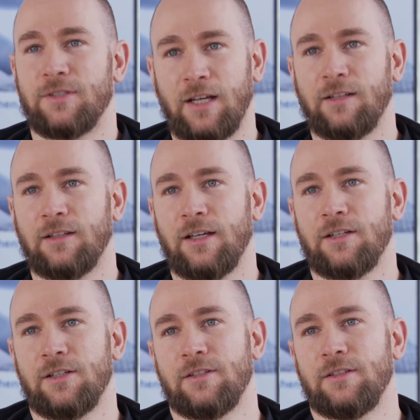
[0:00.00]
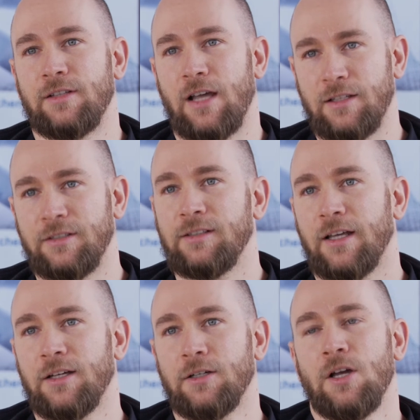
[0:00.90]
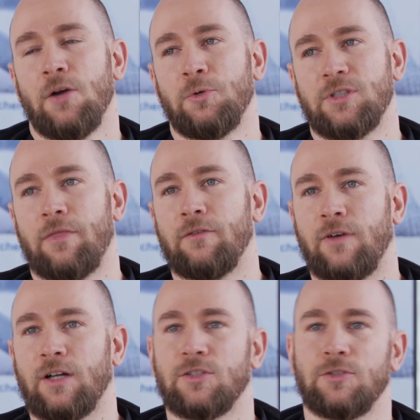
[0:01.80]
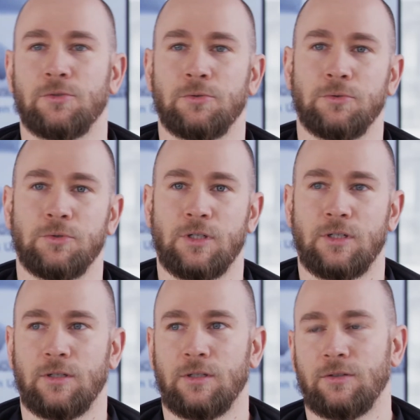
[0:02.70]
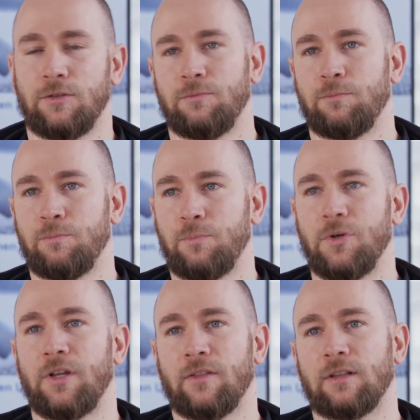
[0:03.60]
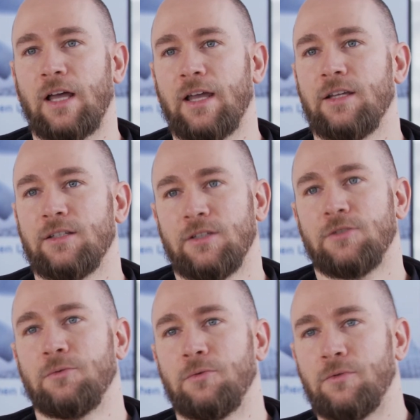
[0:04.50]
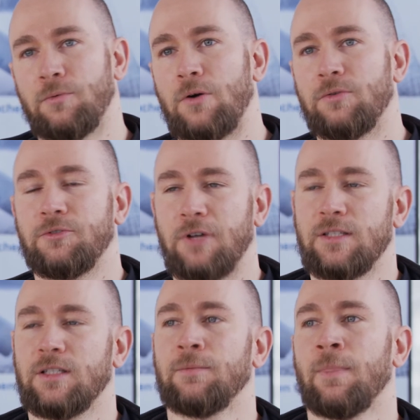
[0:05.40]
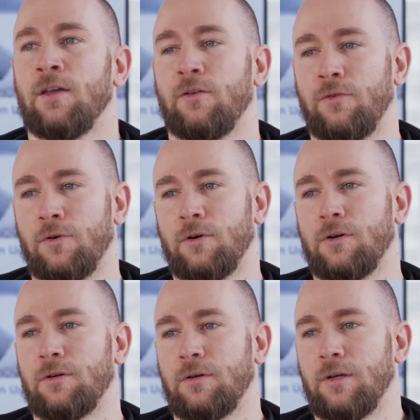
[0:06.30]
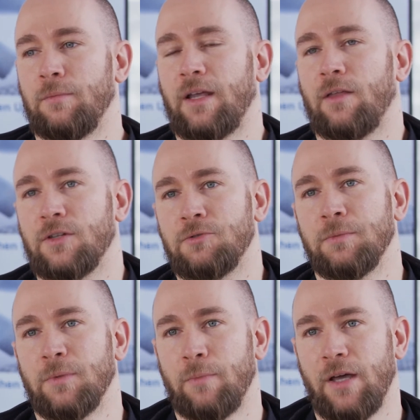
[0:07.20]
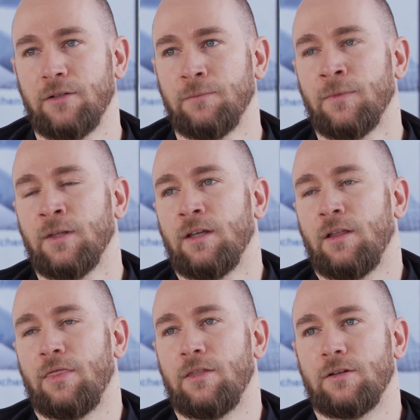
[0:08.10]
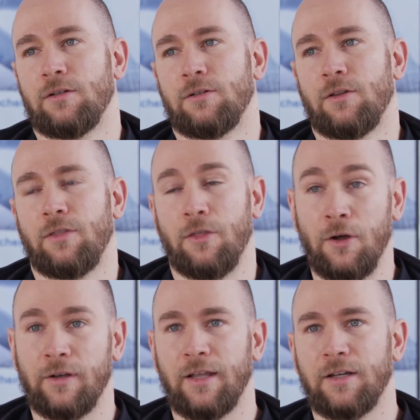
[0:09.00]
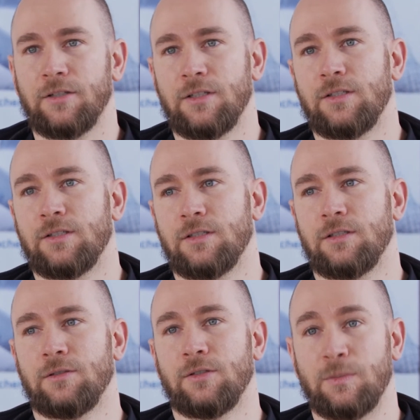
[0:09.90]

second layer is the LED layer, which has a function to uh, putting the light into the wound dressing for uh, making the treatment better. The third layer is the